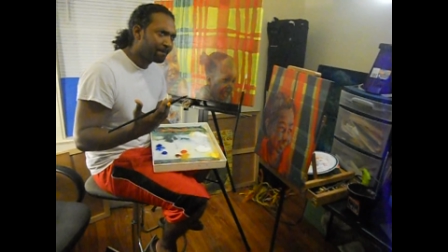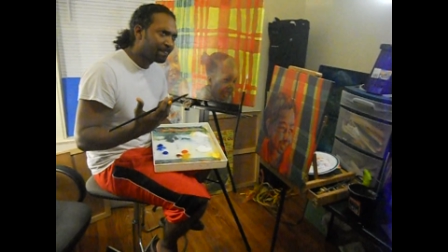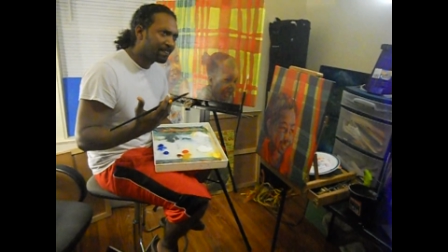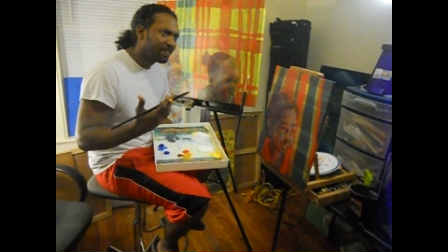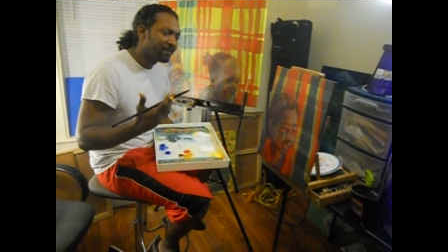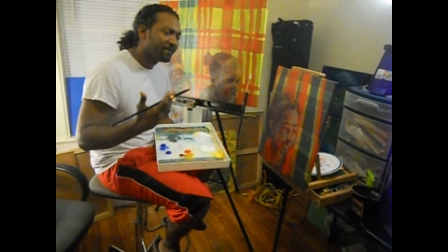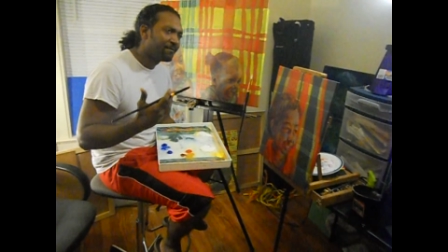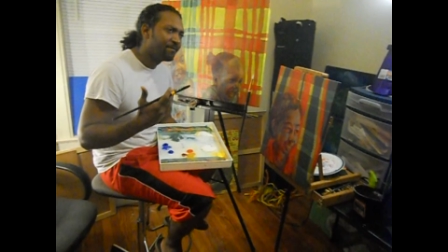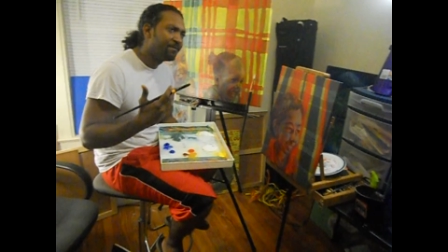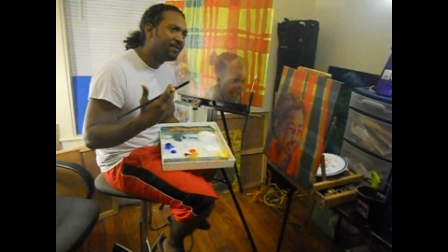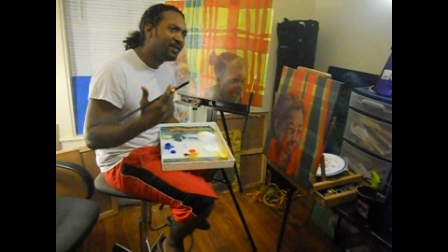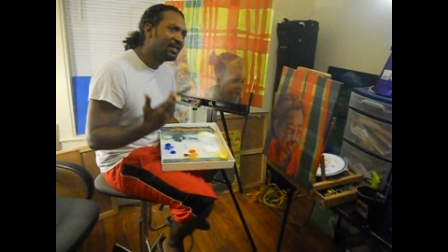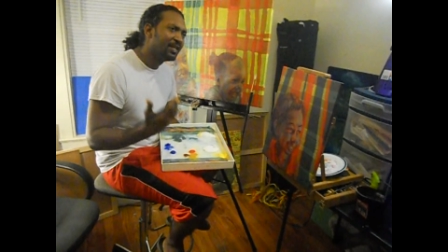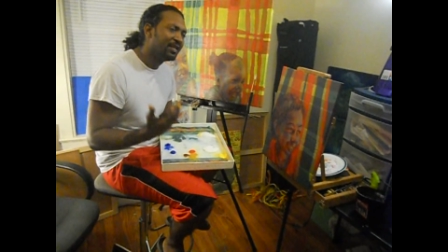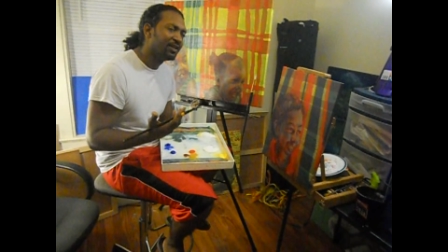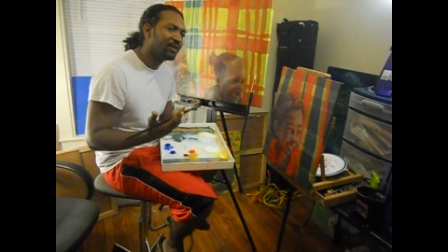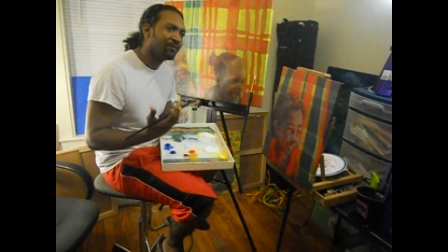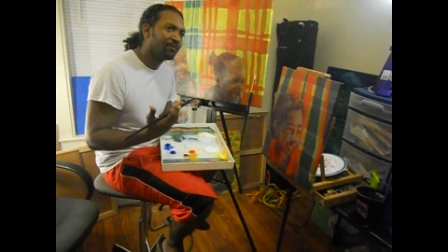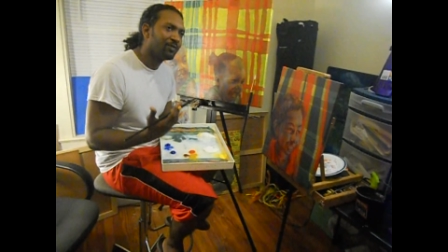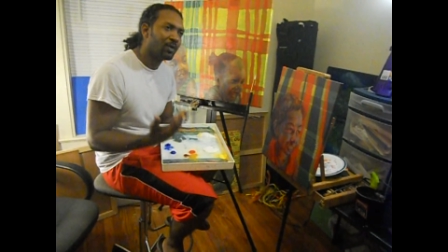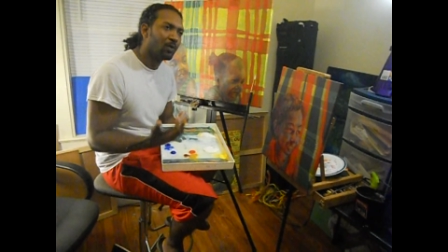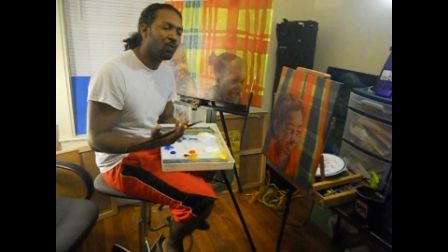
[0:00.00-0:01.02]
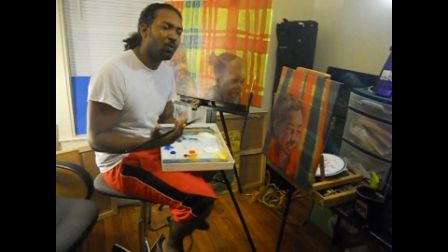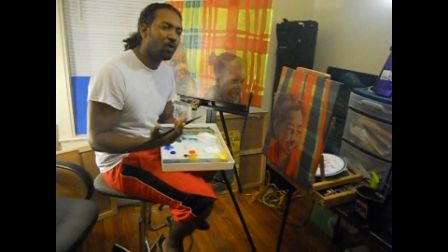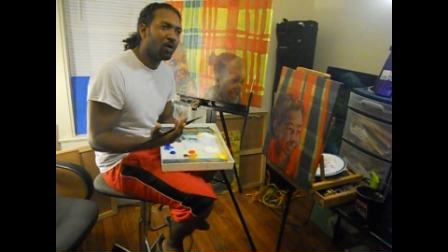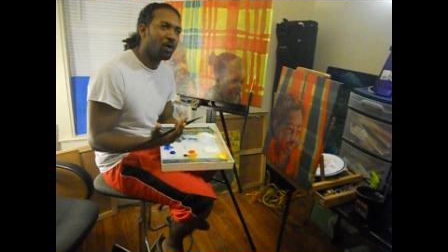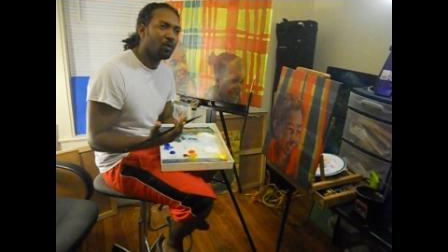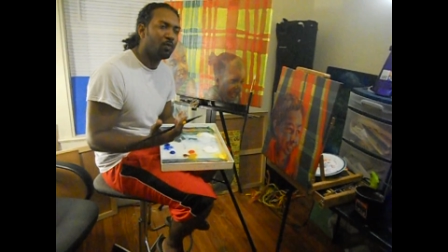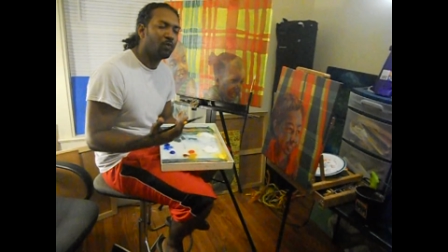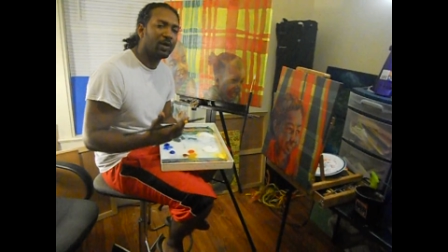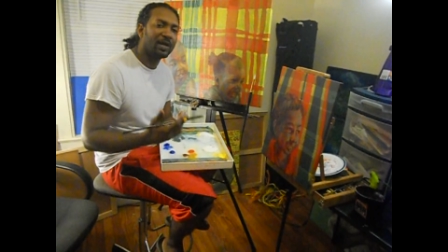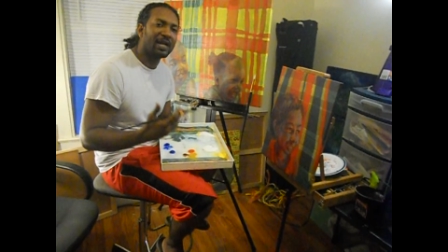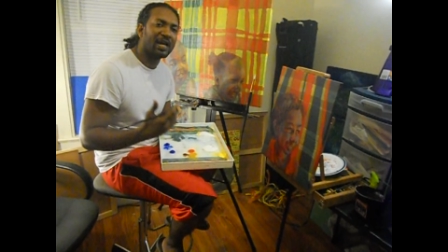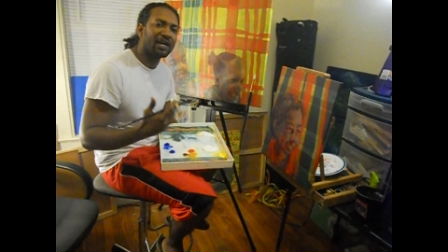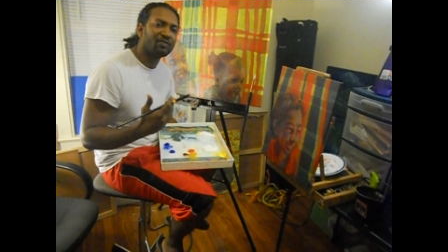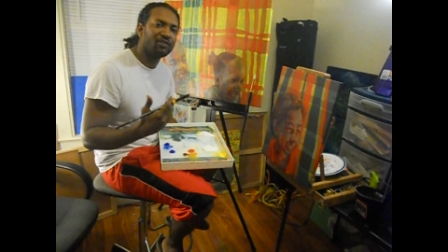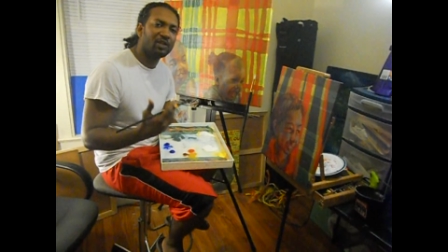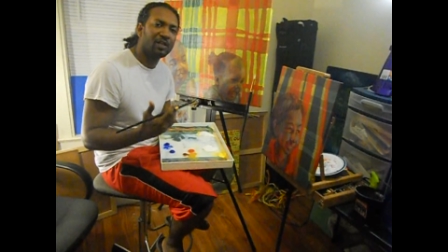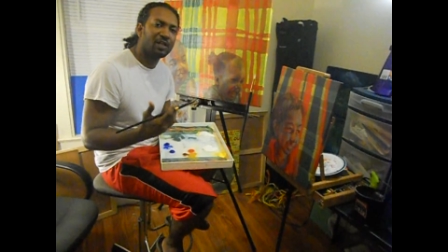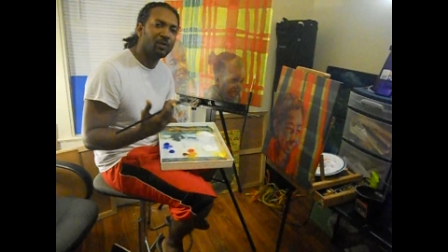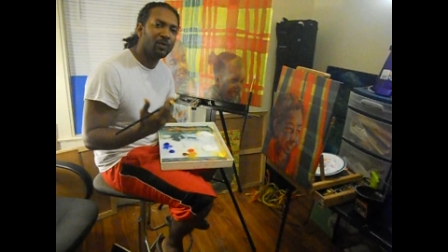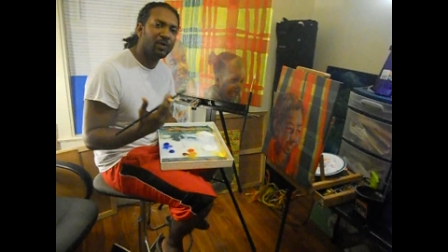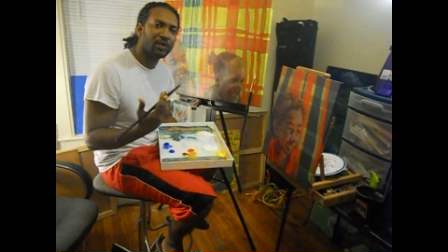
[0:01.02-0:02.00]
the feeling of the war, what
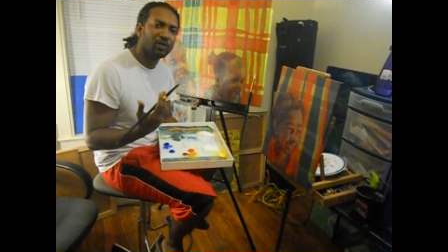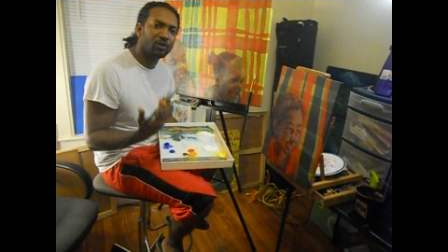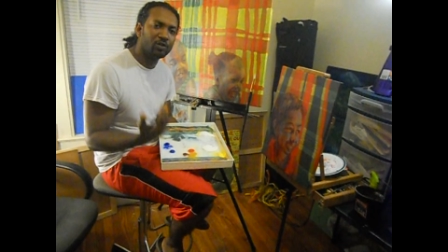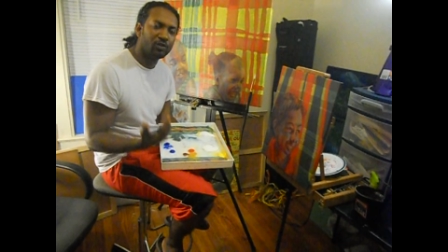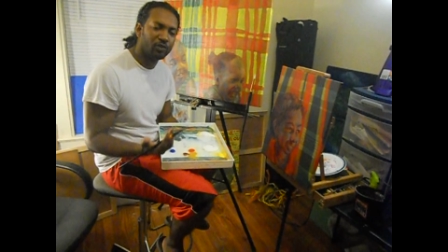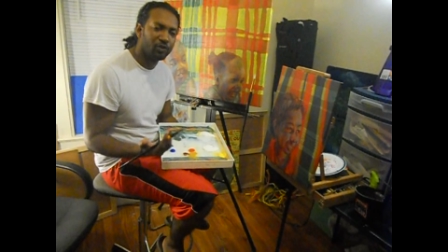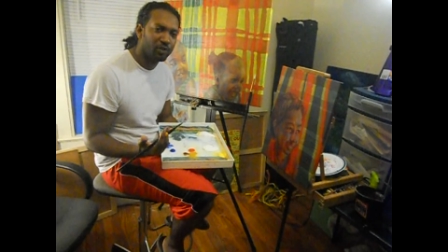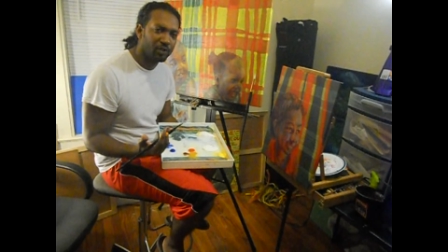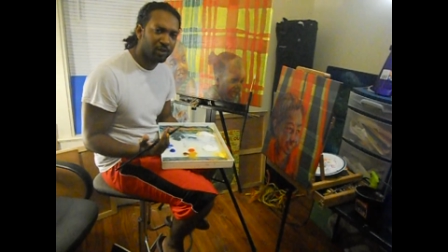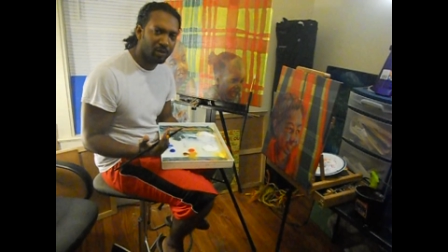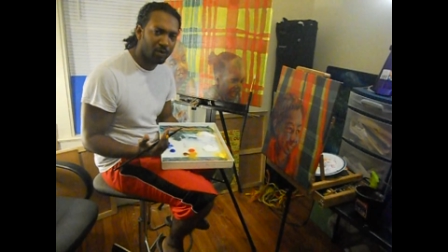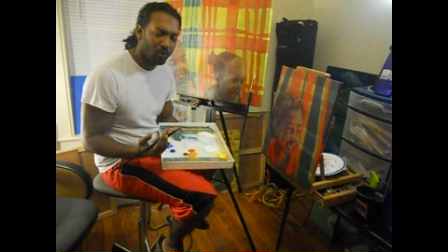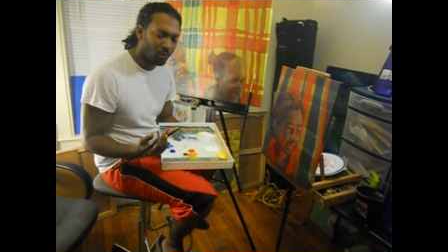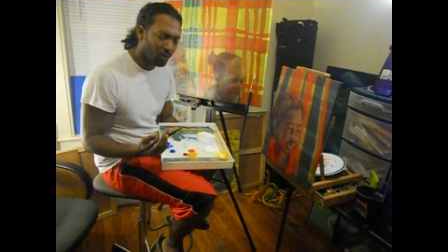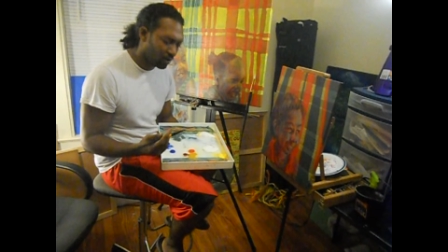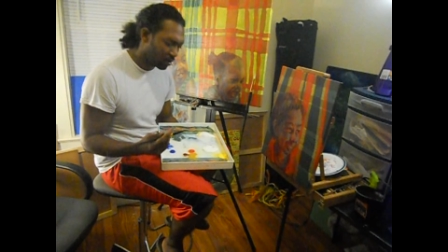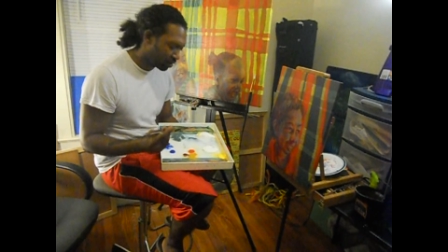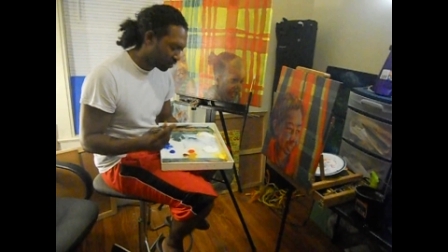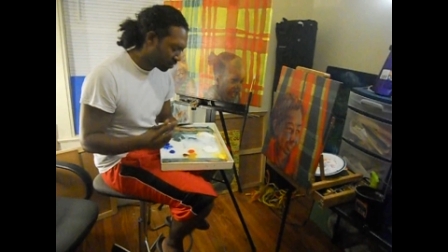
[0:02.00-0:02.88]
actually went on during the war.